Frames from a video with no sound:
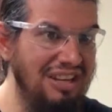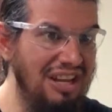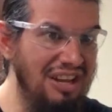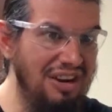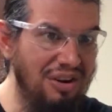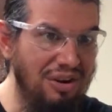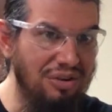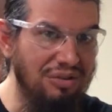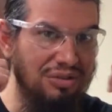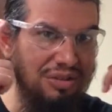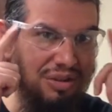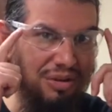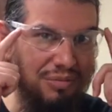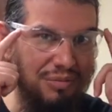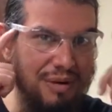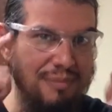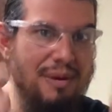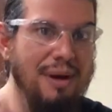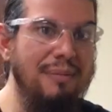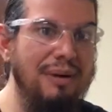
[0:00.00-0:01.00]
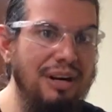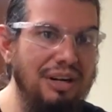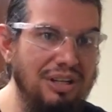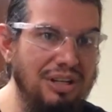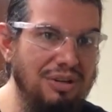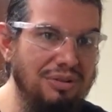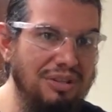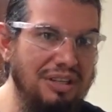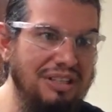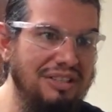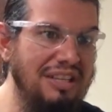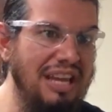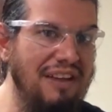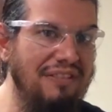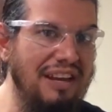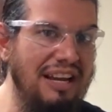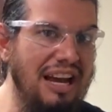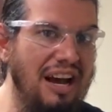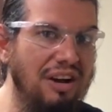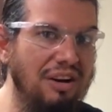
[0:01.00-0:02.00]
And also remember using
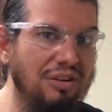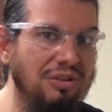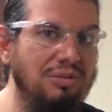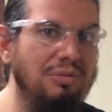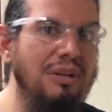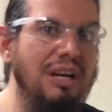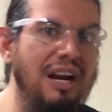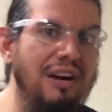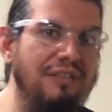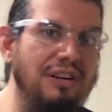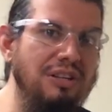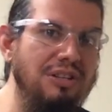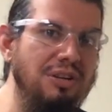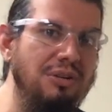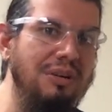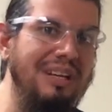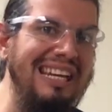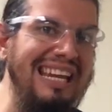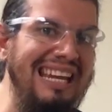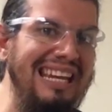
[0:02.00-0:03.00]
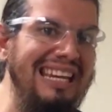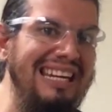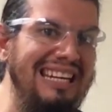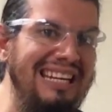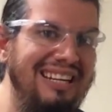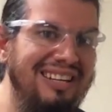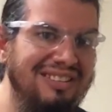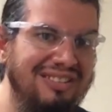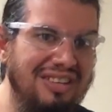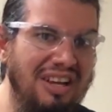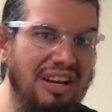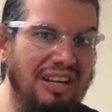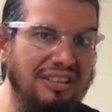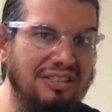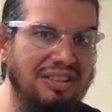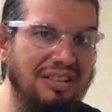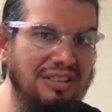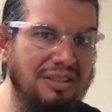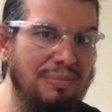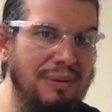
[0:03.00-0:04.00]
safety goggles whenever doing any
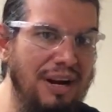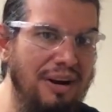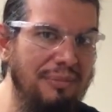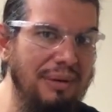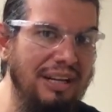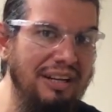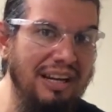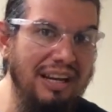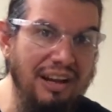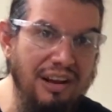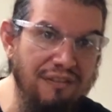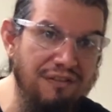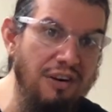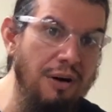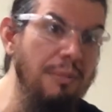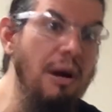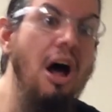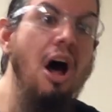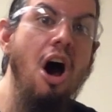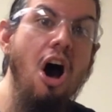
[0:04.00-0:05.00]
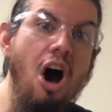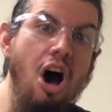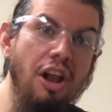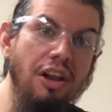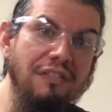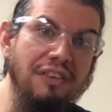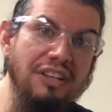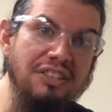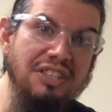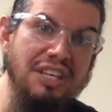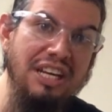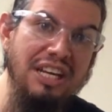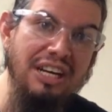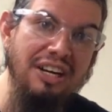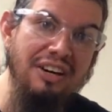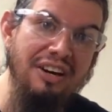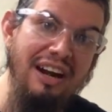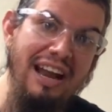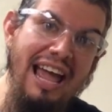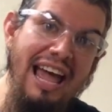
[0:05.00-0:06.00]
science experiment. And from all of us
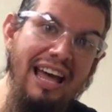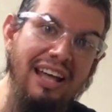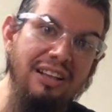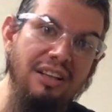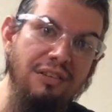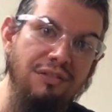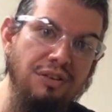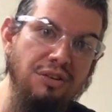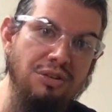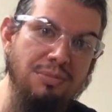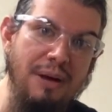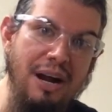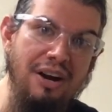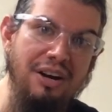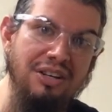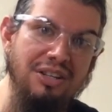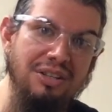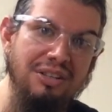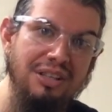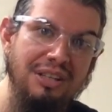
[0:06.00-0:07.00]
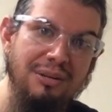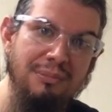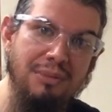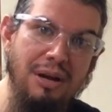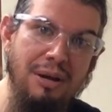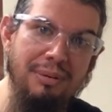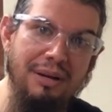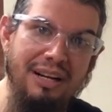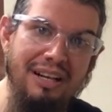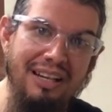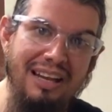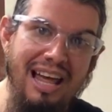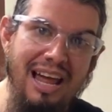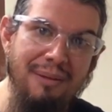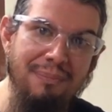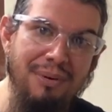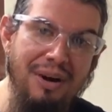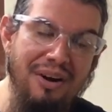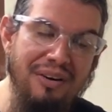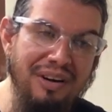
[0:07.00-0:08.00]
here at Lafourche Parish Public
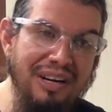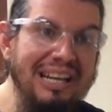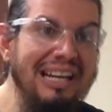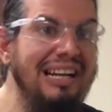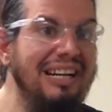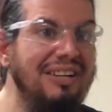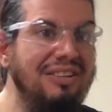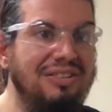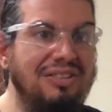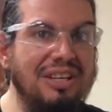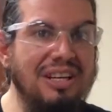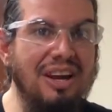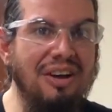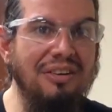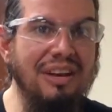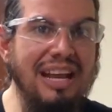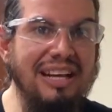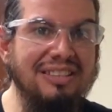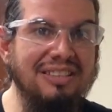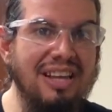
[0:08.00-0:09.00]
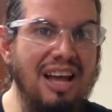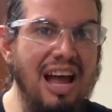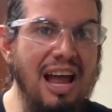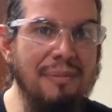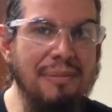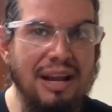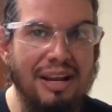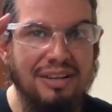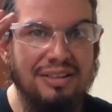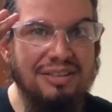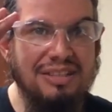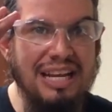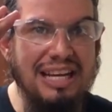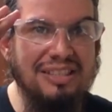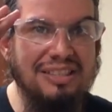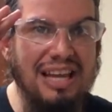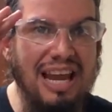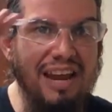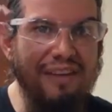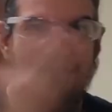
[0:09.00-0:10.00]
Library, see y'all next time. Stay
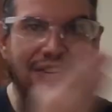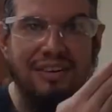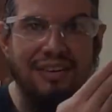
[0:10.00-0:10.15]
safe.